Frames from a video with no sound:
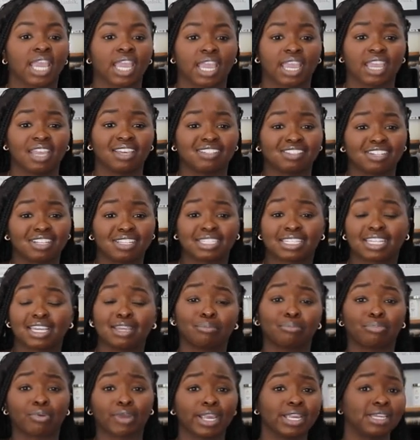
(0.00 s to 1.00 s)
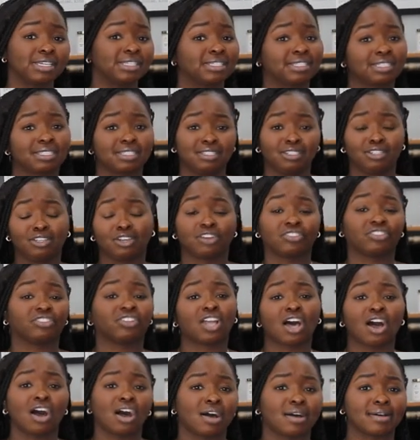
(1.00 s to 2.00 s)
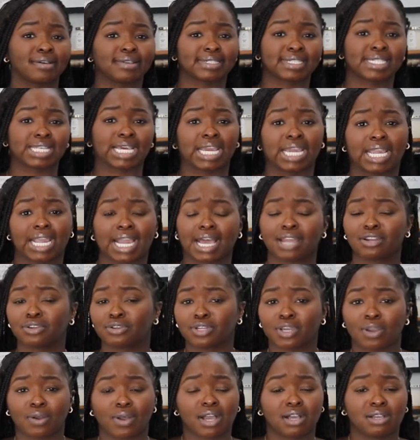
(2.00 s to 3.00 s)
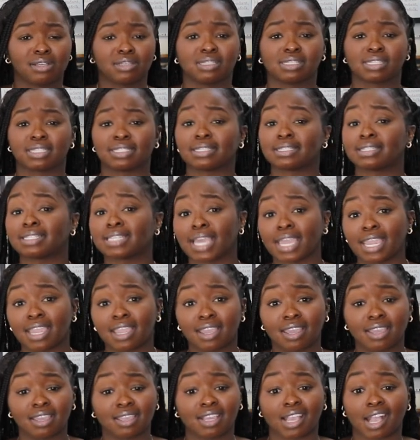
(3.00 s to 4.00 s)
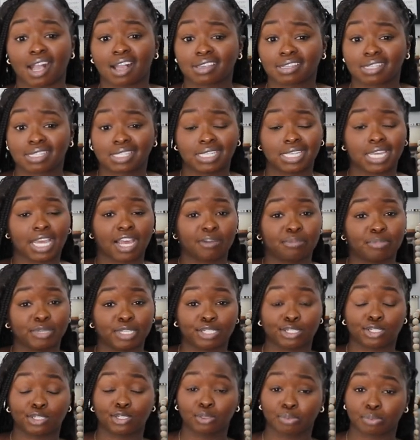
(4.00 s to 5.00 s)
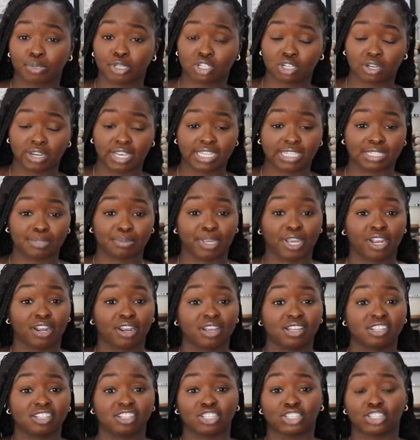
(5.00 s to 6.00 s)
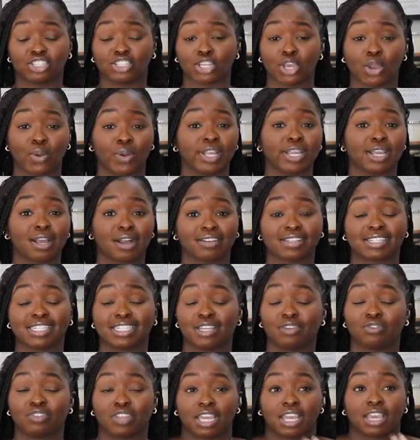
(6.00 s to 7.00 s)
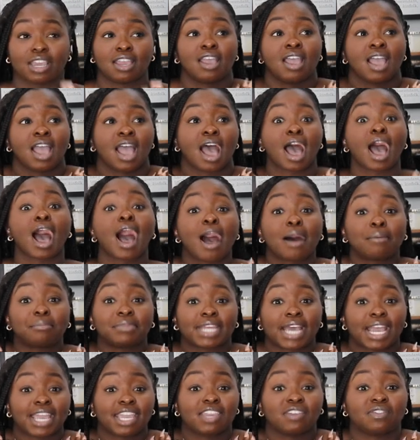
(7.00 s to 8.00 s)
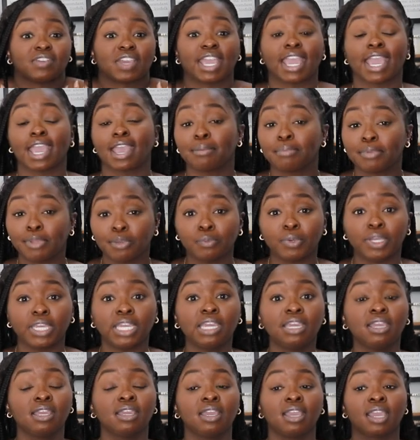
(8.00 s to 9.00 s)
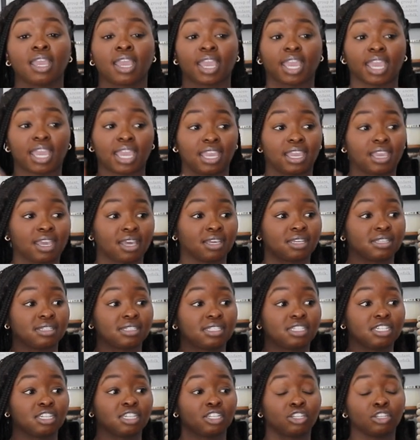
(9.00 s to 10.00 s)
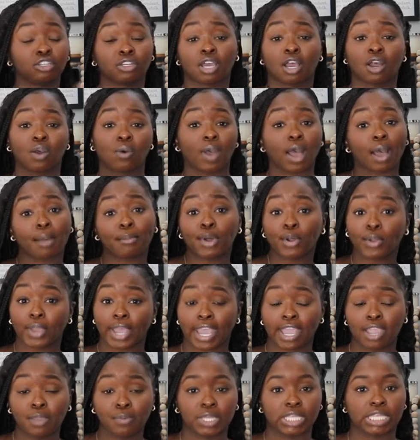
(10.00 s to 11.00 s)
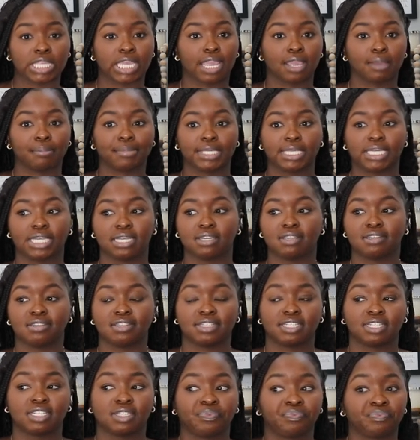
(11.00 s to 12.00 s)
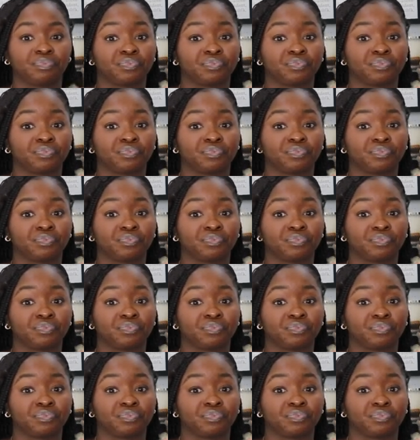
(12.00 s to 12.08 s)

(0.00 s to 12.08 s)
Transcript: and just embrace your flaws. Like, I don't know how else to say it. Y'all see I've been super transparent, just showing y'all stuff that I'm not even happy with, and you know, I'm okay with that because